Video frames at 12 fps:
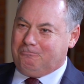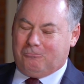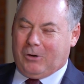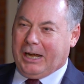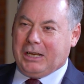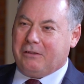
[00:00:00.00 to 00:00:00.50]

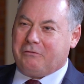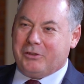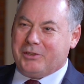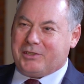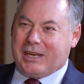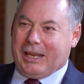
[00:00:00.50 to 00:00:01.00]
writing for
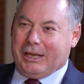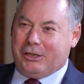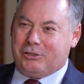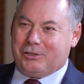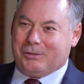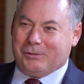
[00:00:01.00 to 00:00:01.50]
the
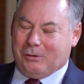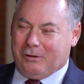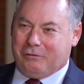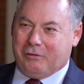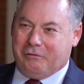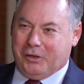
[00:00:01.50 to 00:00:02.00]
stage mm-hmm. or
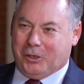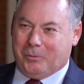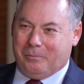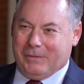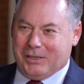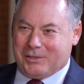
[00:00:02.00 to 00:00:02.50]
for
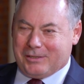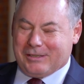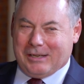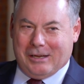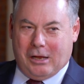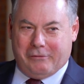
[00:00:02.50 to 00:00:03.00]
film,
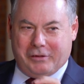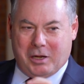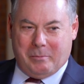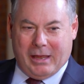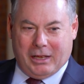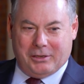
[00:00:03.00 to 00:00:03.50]
is often
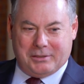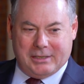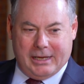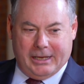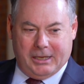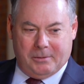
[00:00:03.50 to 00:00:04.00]
about
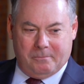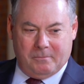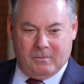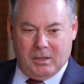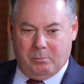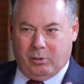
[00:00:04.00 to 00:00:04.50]

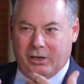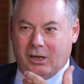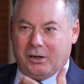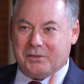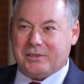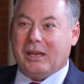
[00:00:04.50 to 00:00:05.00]
putting
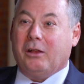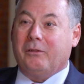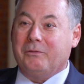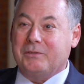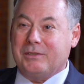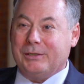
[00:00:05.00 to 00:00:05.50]

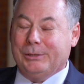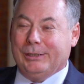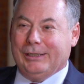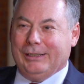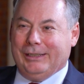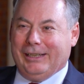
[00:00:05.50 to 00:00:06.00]
ourselves
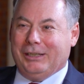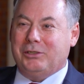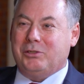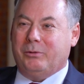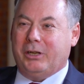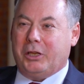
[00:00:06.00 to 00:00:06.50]

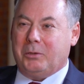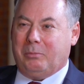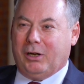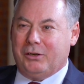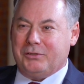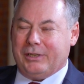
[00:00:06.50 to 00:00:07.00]
into another
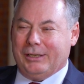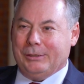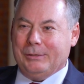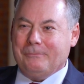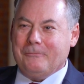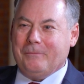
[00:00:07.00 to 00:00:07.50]

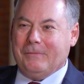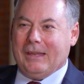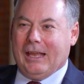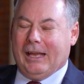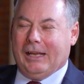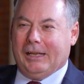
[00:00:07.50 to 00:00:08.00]
person
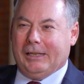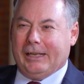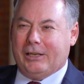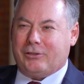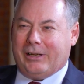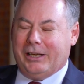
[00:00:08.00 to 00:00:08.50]

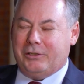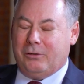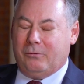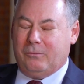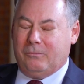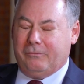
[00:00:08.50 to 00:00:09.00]
and trying
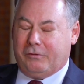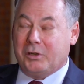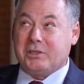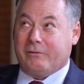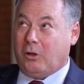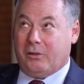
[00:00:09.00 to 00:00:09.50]
to, mm-hmm.
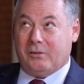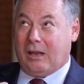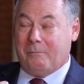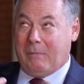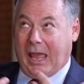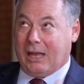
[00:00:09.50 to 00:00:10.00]
first of all,
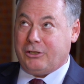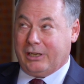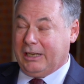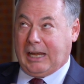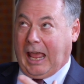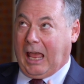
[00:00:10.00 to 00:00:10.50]

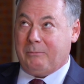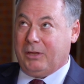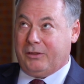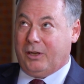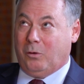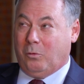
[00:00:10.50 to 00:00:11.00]

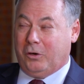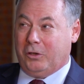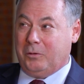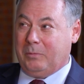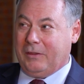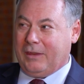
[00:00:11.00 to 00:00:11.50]
inhabit their
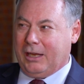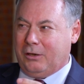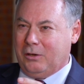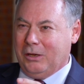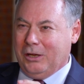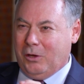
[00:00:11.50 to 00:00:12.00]
world. But
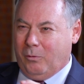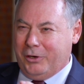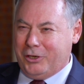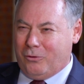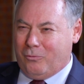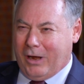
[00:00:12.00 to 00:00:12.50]
then
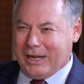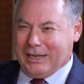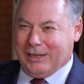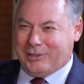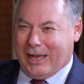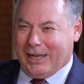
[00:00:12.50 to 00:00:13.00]
when you're
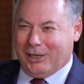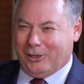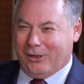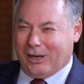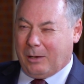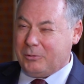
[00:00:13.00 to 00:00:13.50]
writing
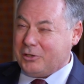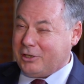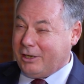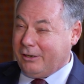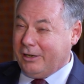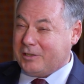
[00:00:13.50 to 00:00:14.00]
dialogue, I'm
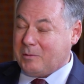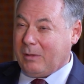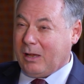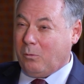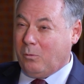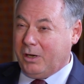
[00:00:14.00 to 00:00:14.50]
just curious
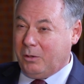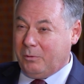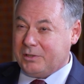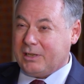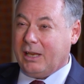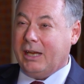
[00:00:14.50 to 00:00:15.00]
about what it
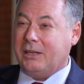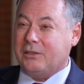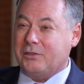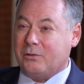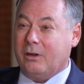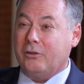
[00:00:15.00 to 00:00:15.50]
was like to
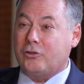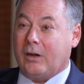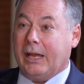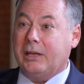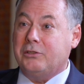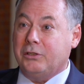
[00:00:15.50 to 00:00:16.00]
sort of
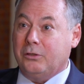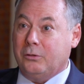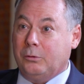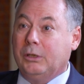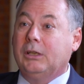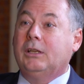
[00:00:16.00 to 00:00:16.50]
try to,